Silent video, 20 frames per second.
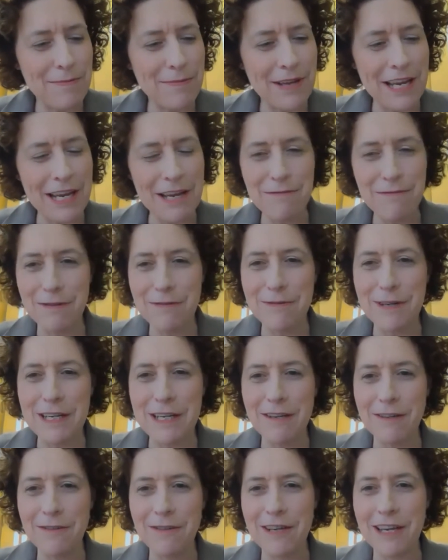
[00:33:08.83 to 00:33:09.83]
Even when
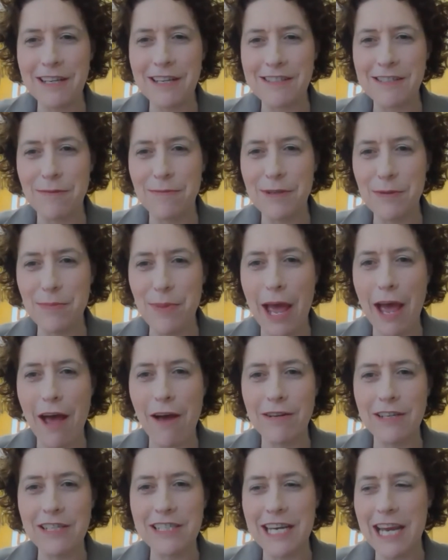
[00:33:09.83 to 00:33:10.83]
you look at some of the
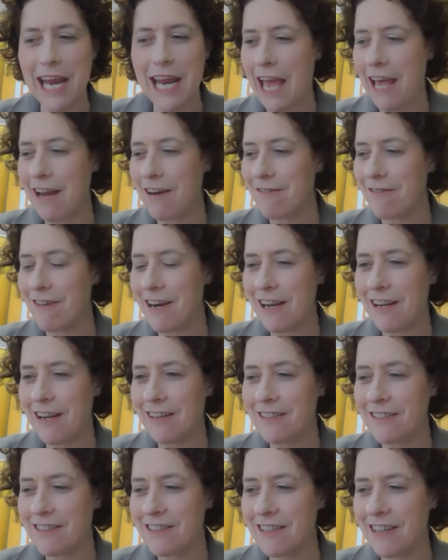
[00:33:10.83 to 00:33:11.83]
power she had
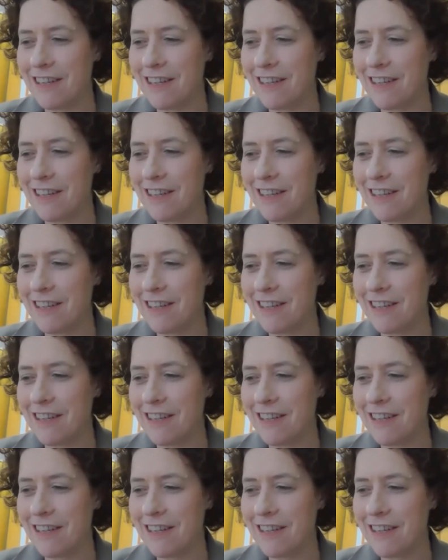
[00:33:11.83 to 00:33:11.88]
around